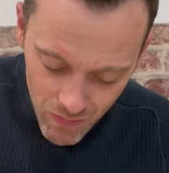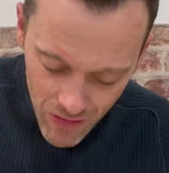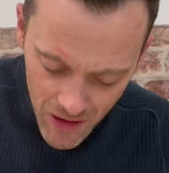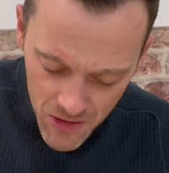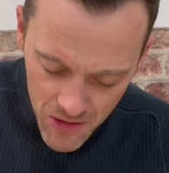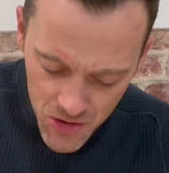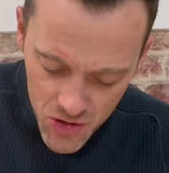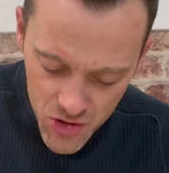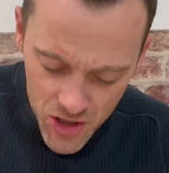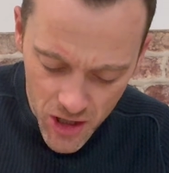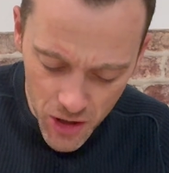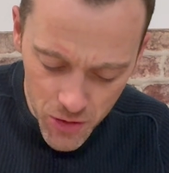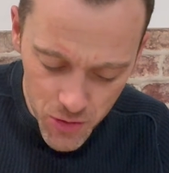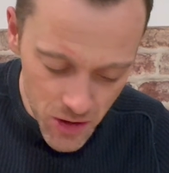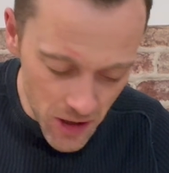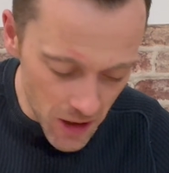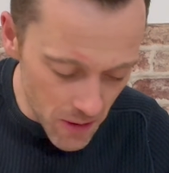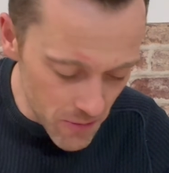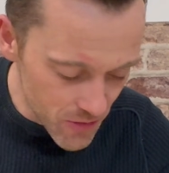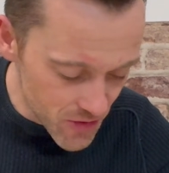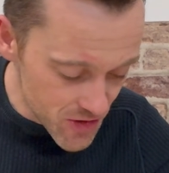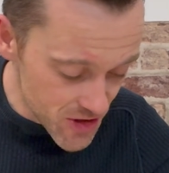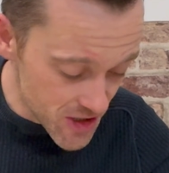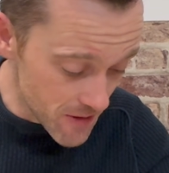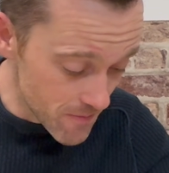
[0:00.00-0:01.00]
So
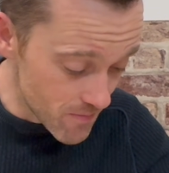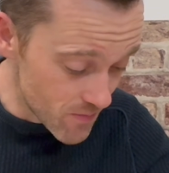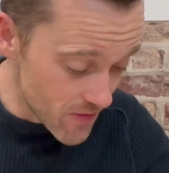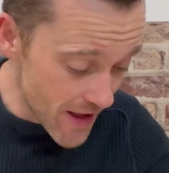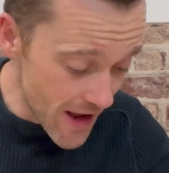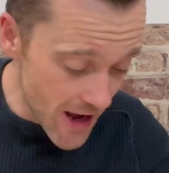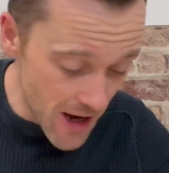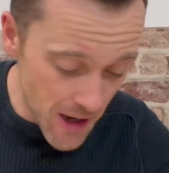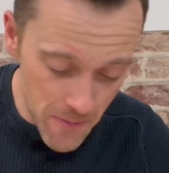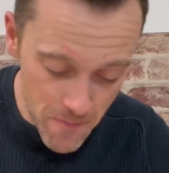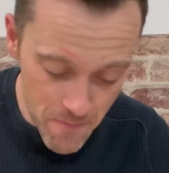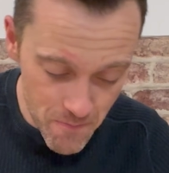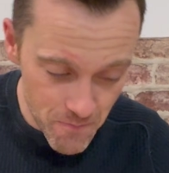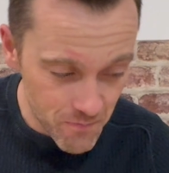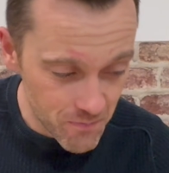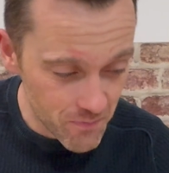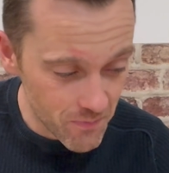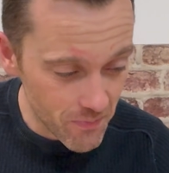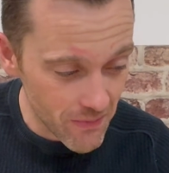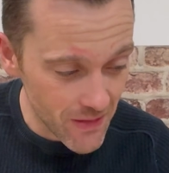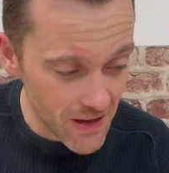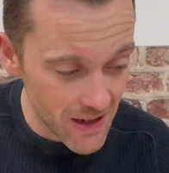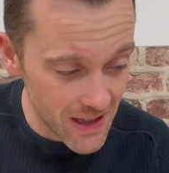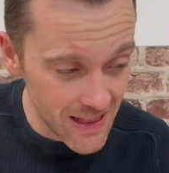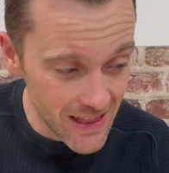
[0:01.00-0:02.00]
comforting. Now,
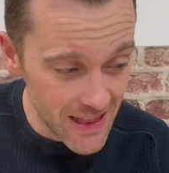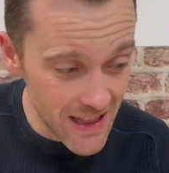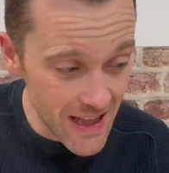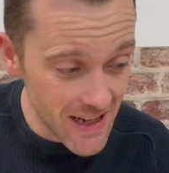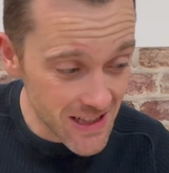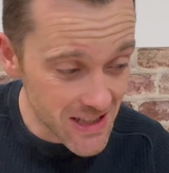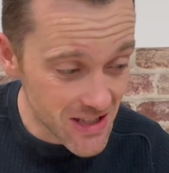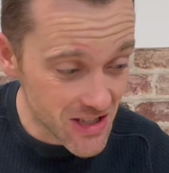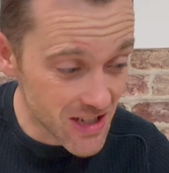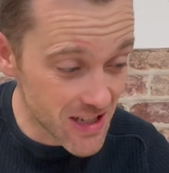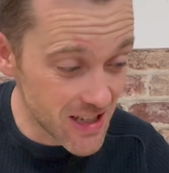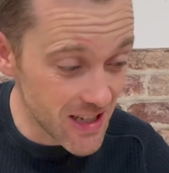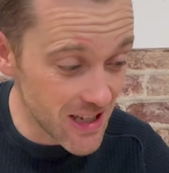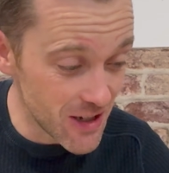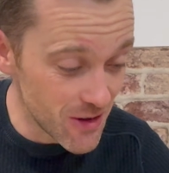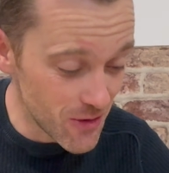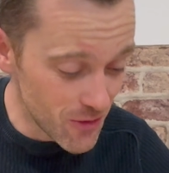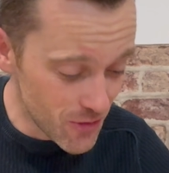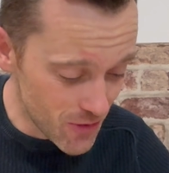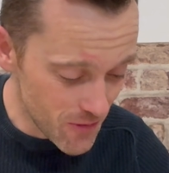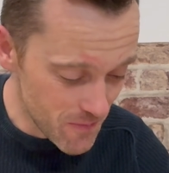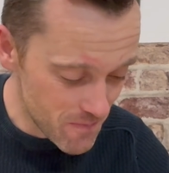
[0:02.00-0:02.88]
let's give